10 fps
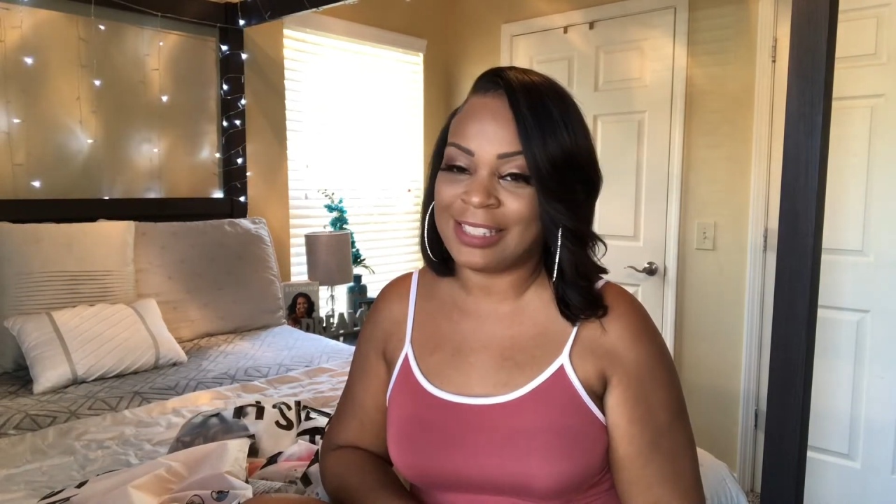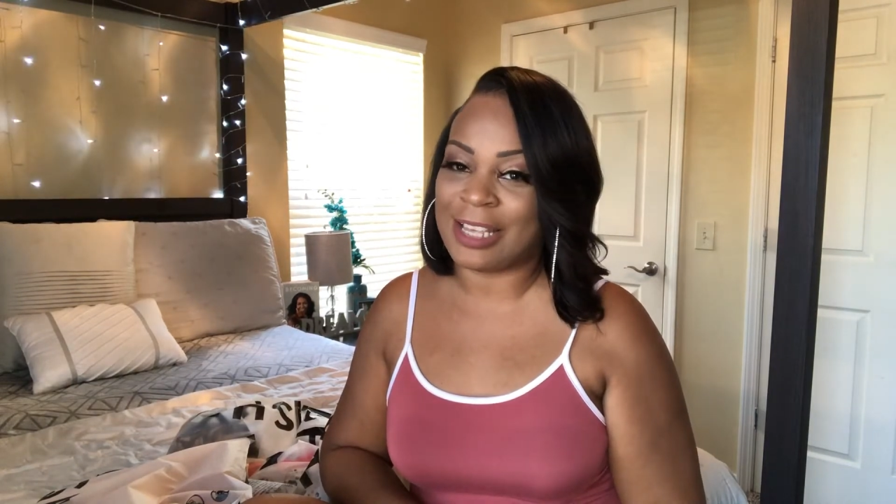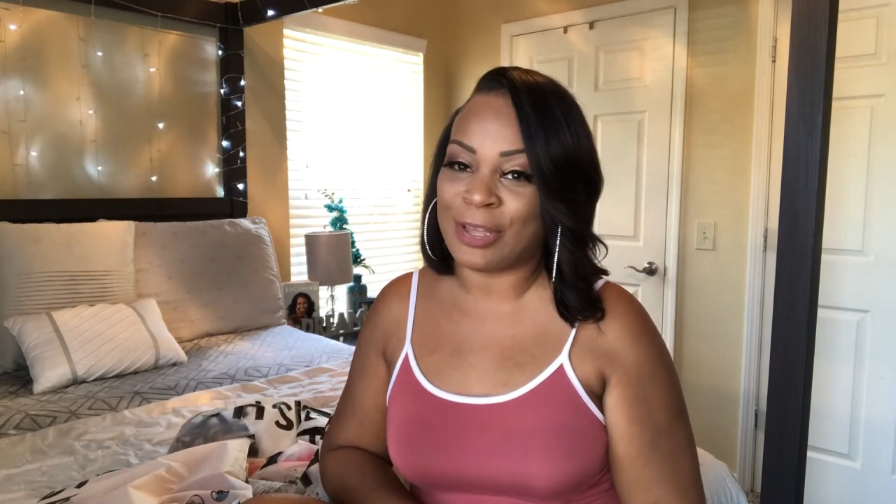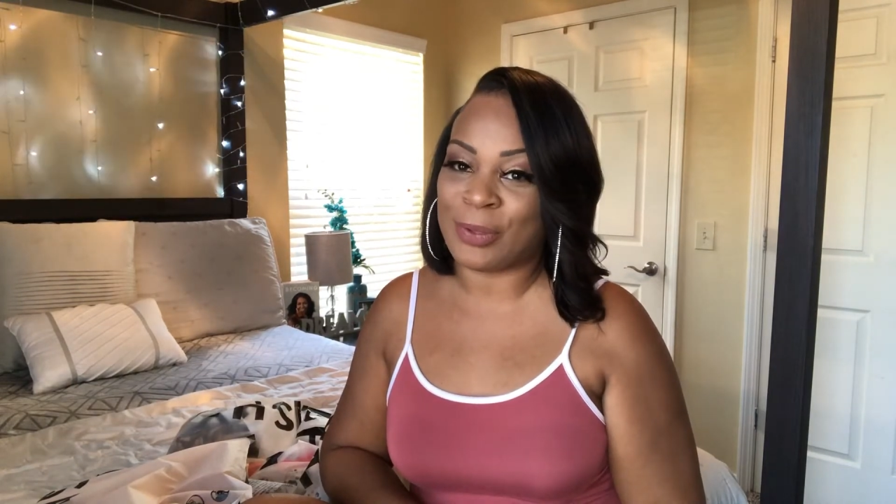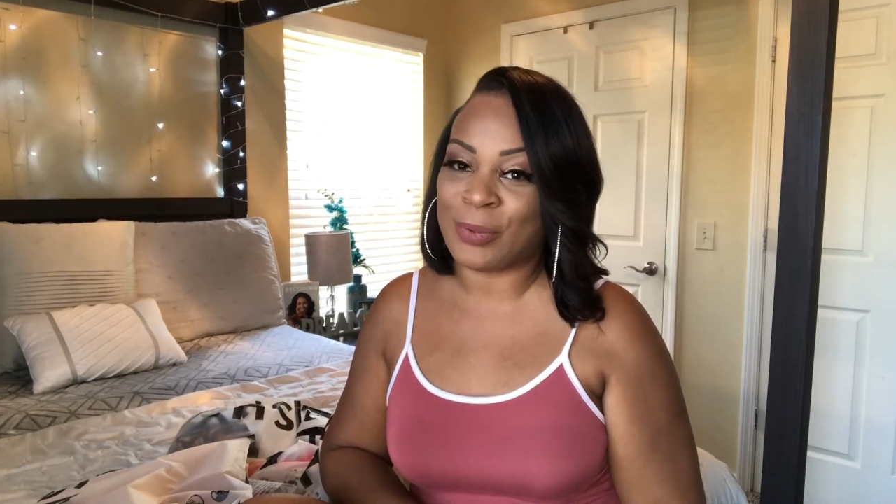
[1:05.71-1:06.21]

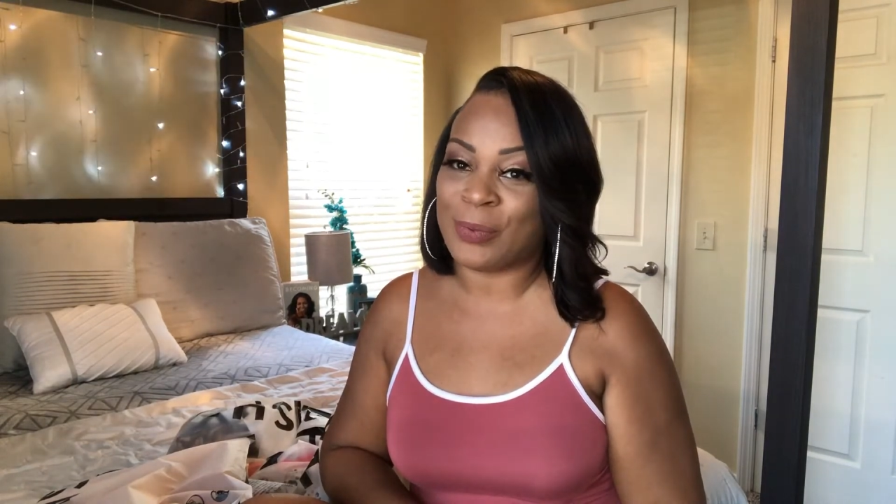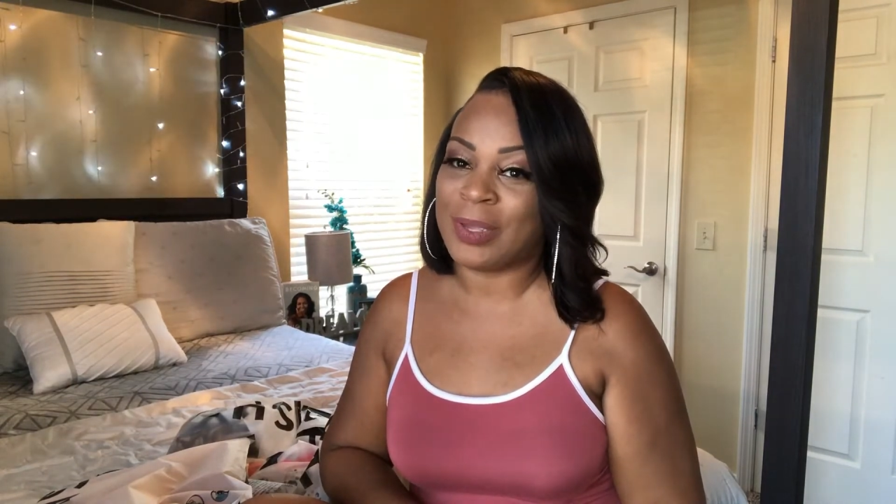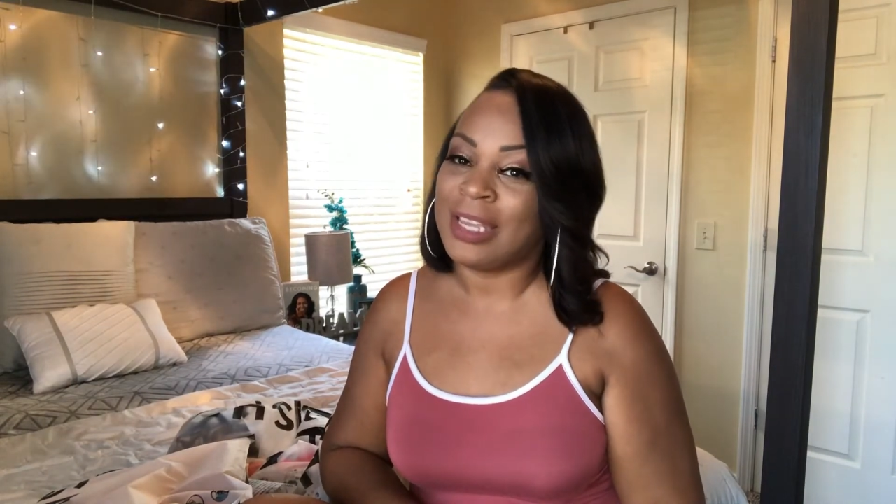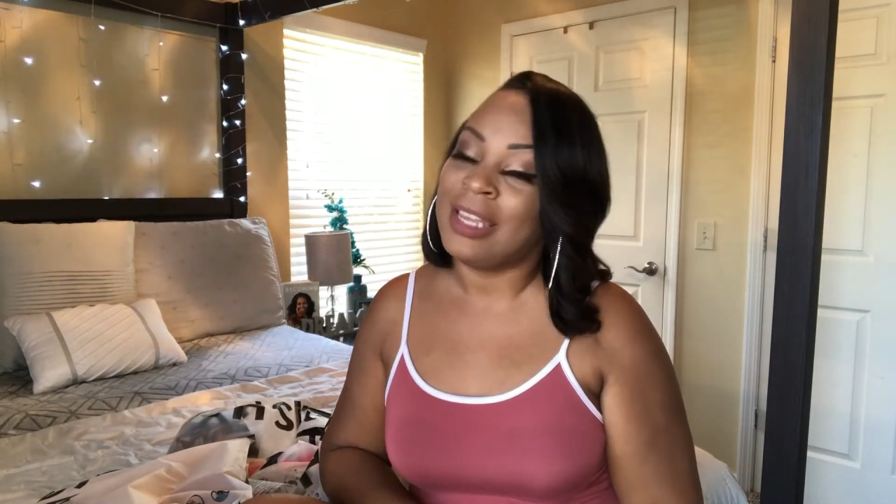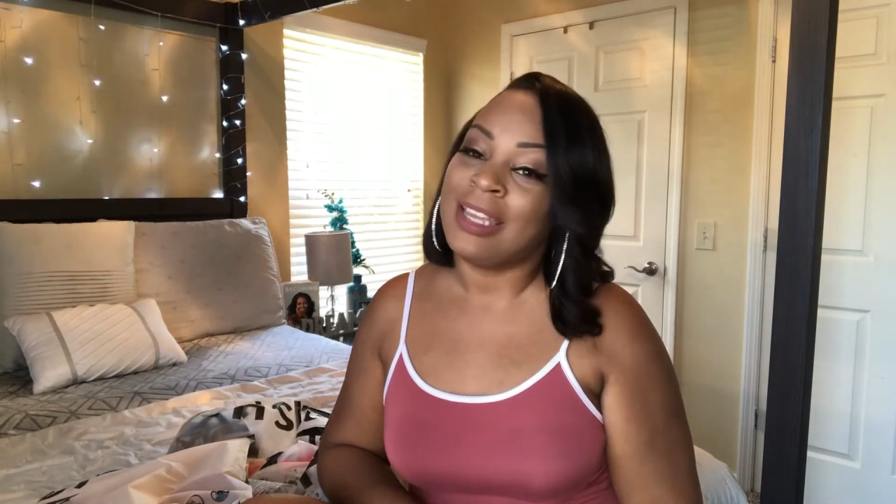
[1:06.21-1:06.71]
So
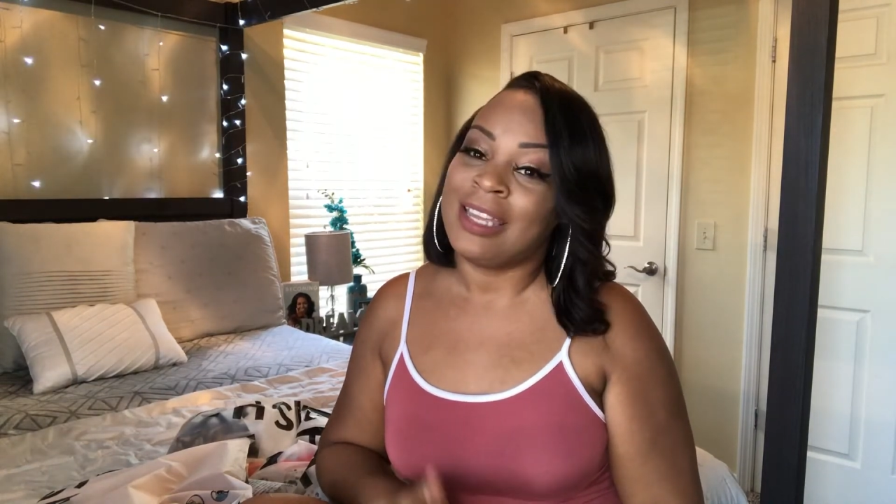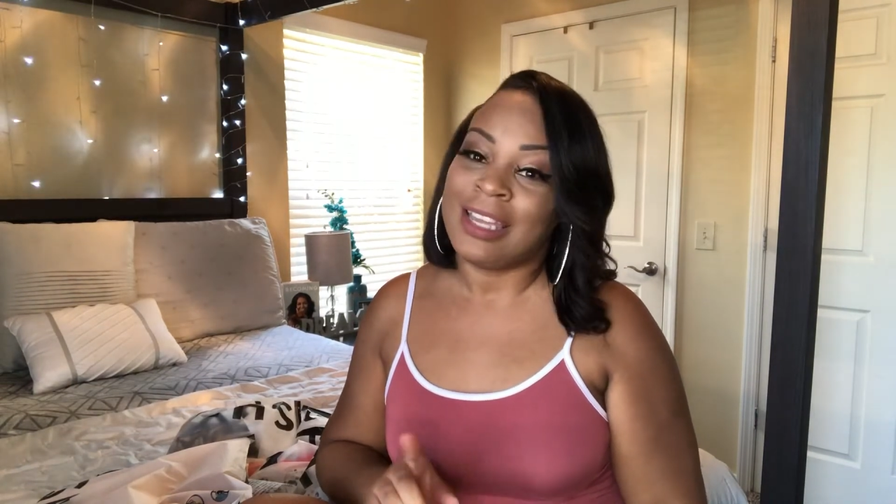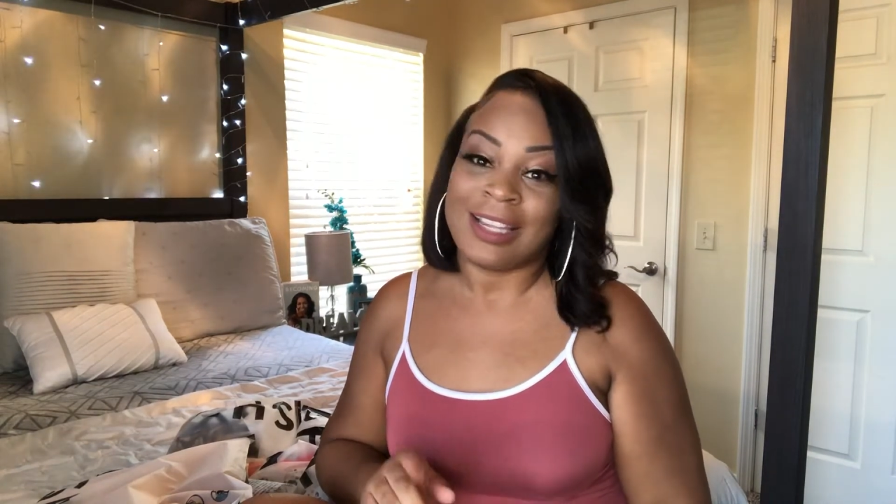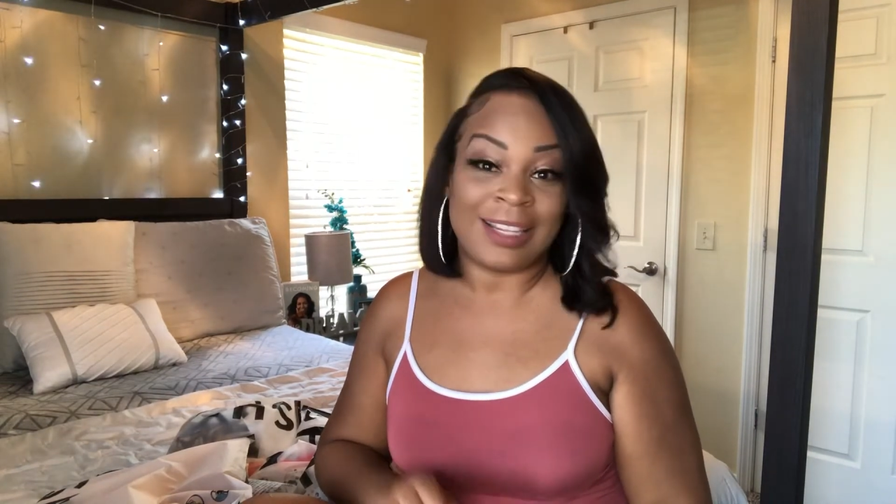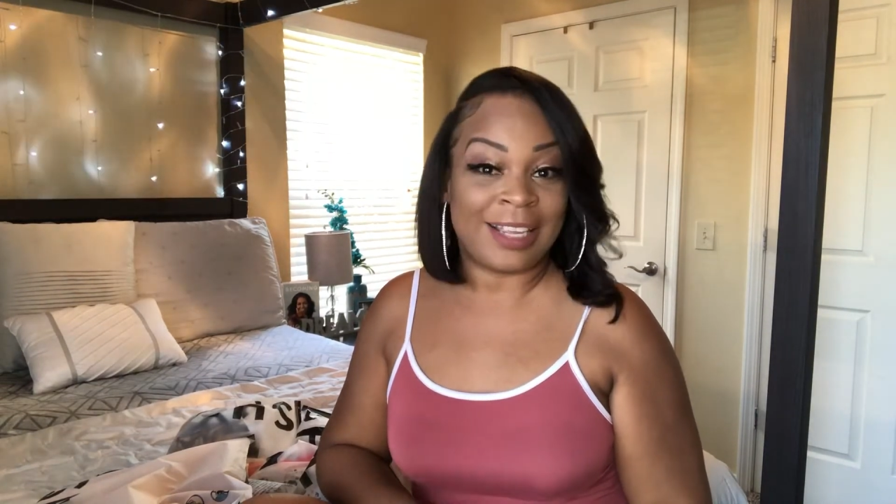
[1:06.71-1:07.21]

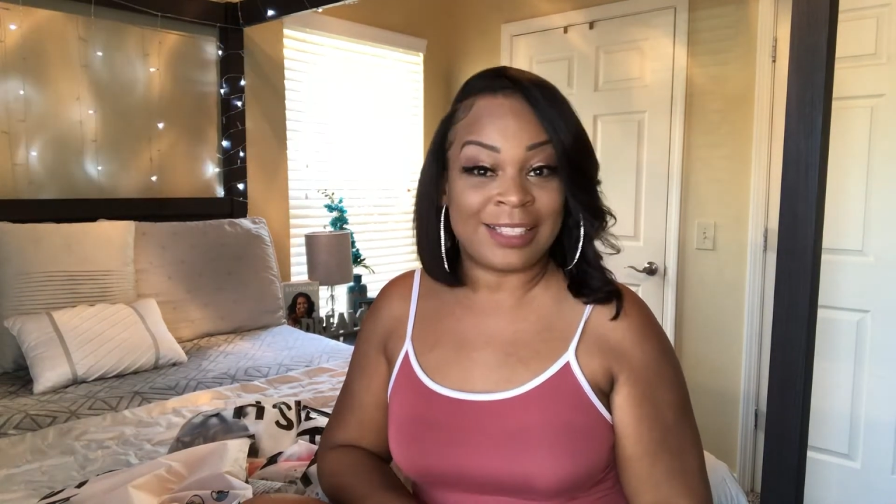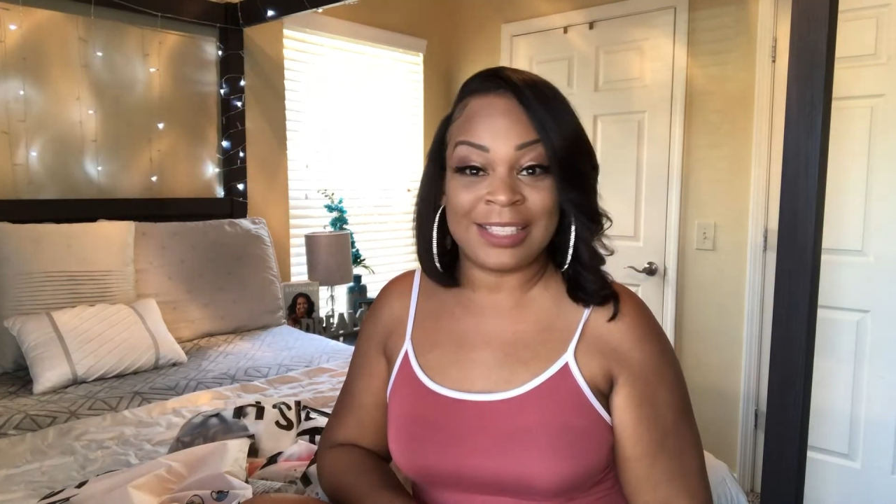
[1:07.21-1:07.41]
let's